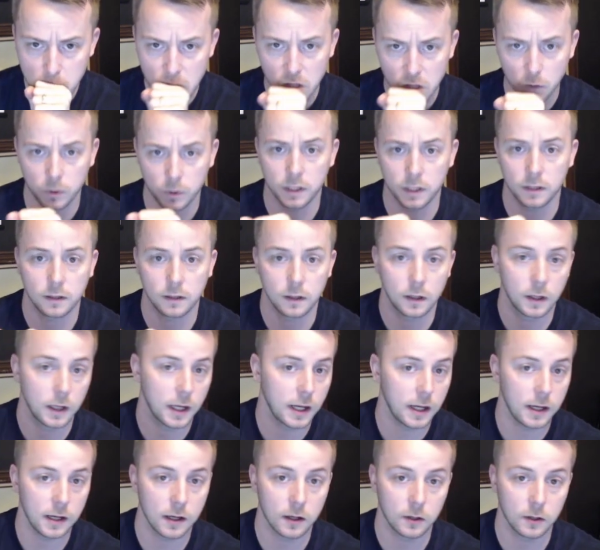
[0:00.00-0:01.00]
with
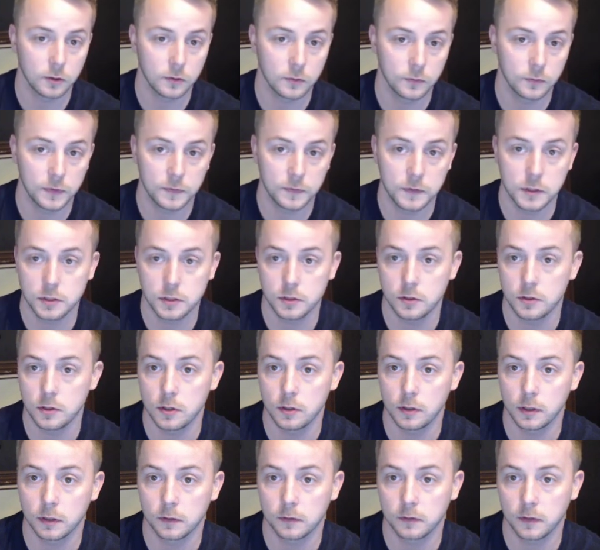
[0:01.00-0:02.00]
852
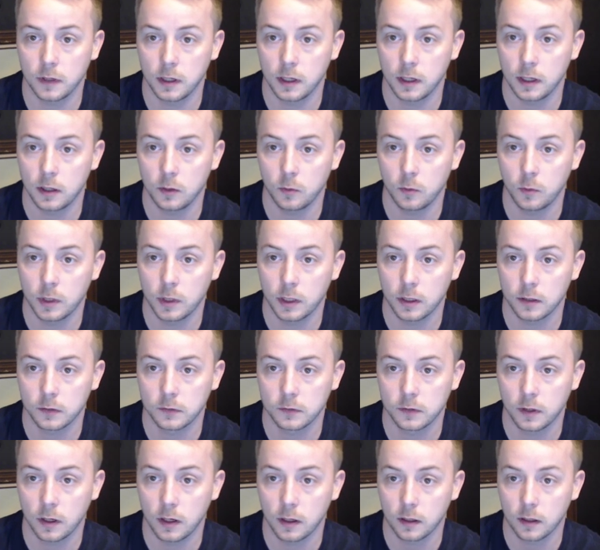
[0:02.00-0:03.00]
units and went out of
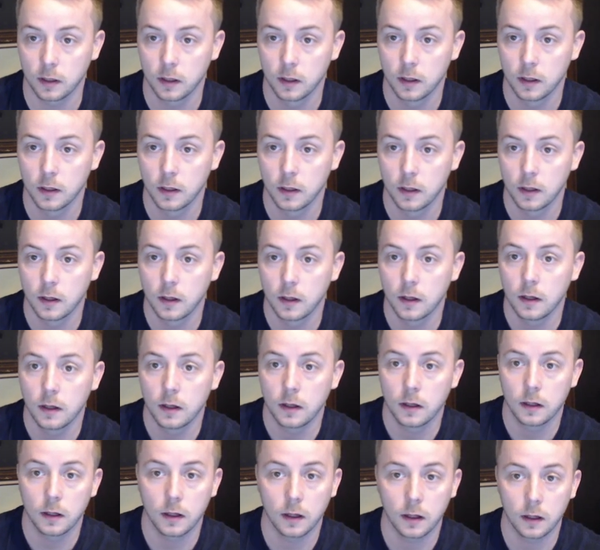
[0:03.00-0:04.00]
stock
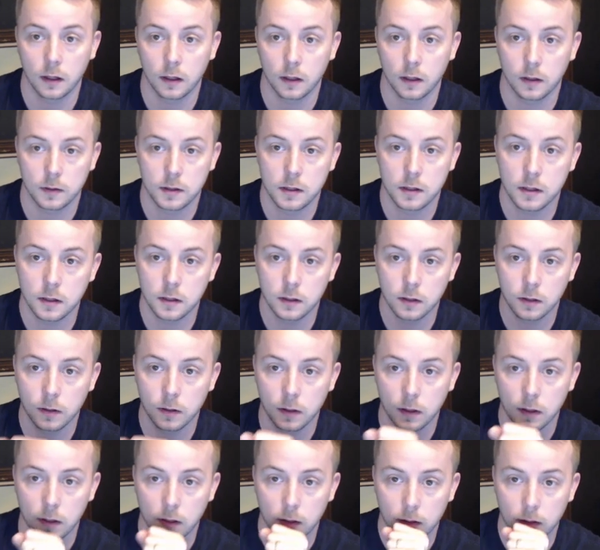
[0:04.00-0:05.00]

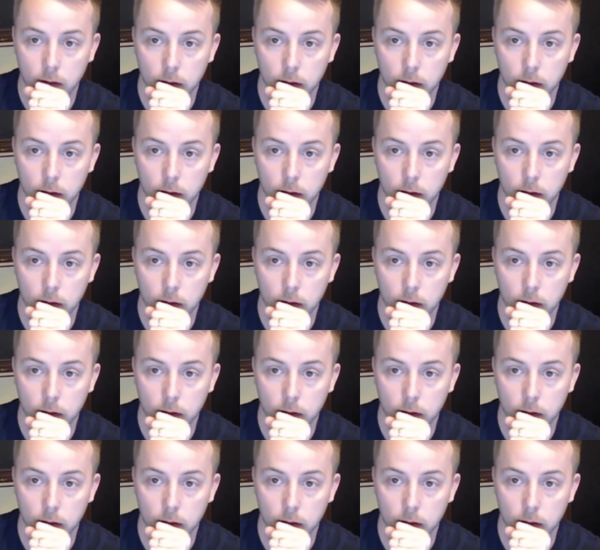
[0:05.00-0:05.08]
here.